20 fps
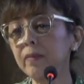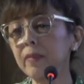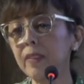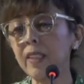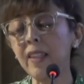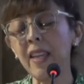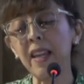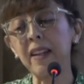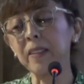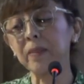
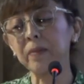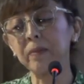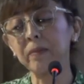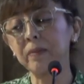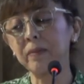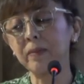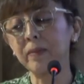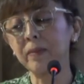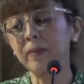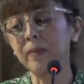yeah,
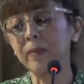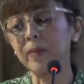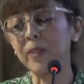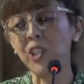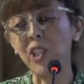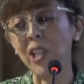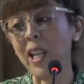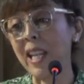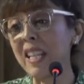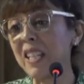
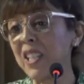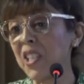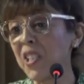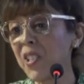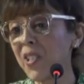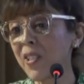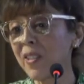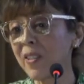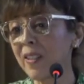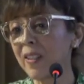
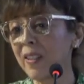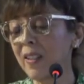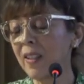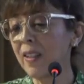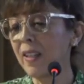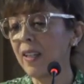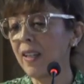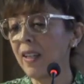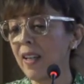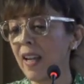change
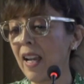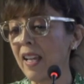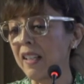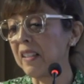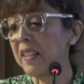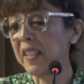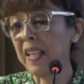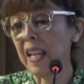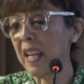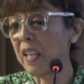and
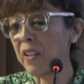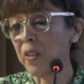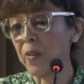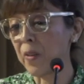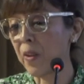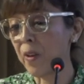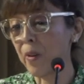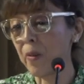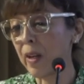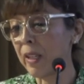say, you
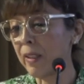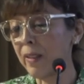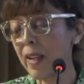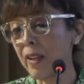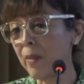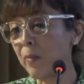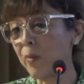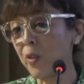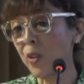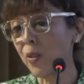know, I,
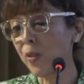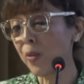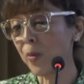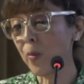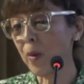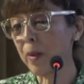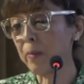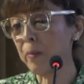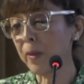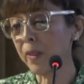I'm just
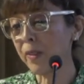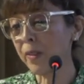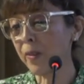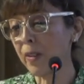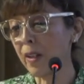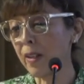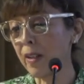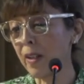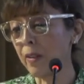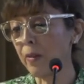one
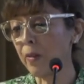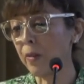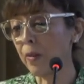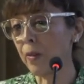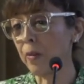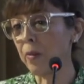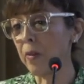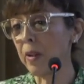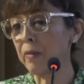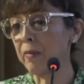person and I don't
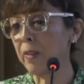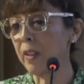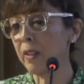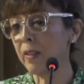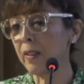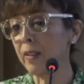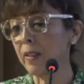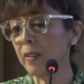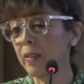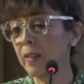know
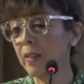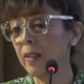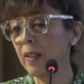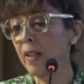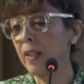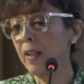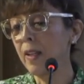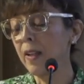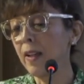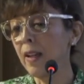everything.
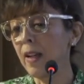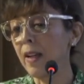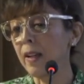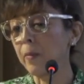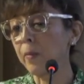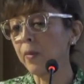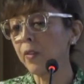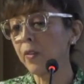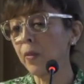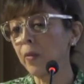
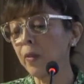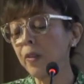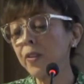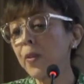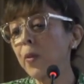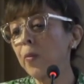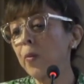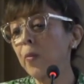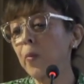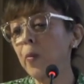Um, so
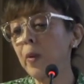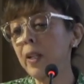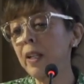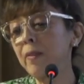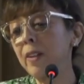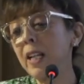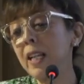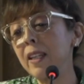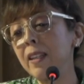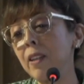also,
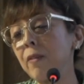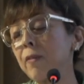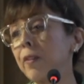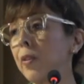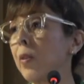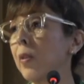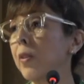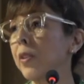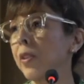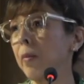whenever I give
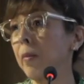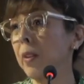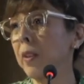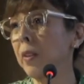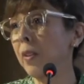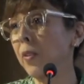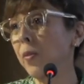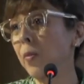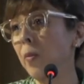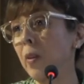talks about
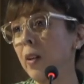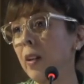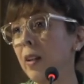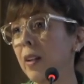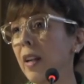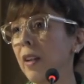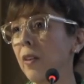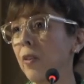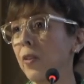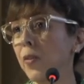this
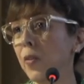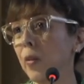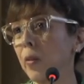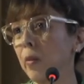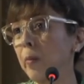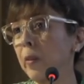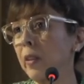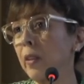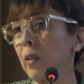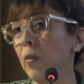work, I also
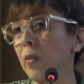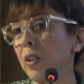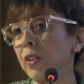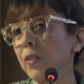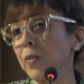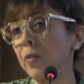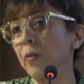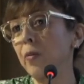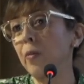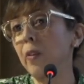open the
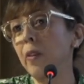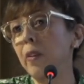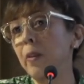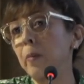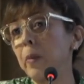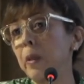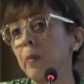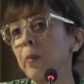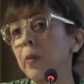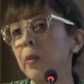question to other
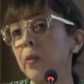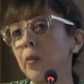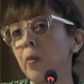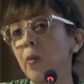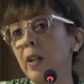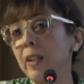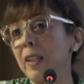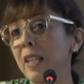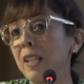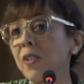people who
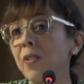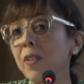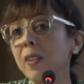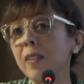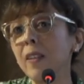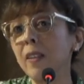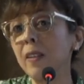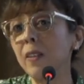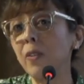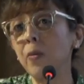are
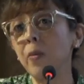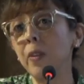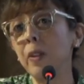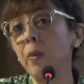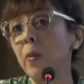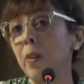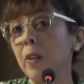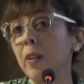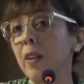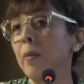interested in doing
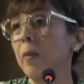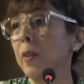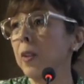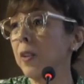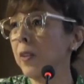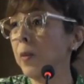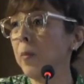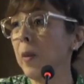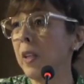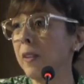work about
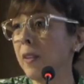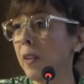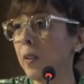space